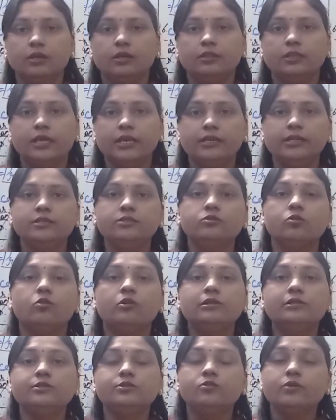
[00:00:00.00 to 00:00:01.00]
There is
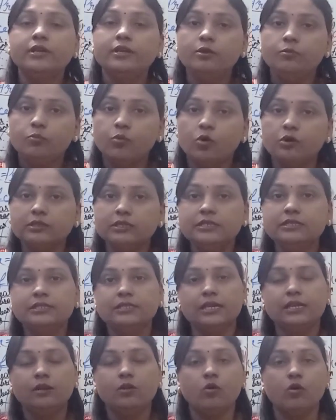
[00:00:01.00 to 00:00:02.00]
also an important
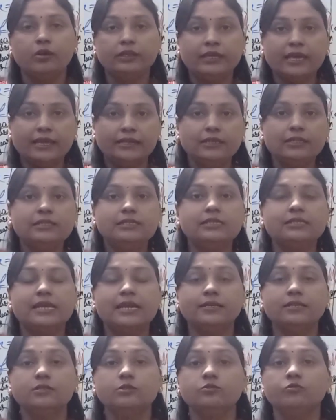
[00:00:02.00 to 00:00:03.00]
cell organelles,
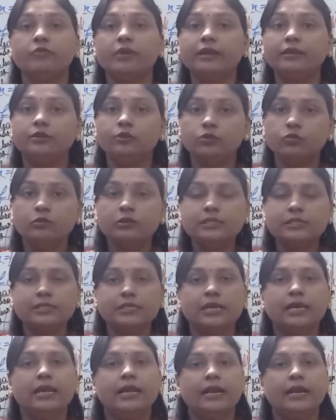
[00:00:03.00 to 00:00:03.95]
that is vacuoles,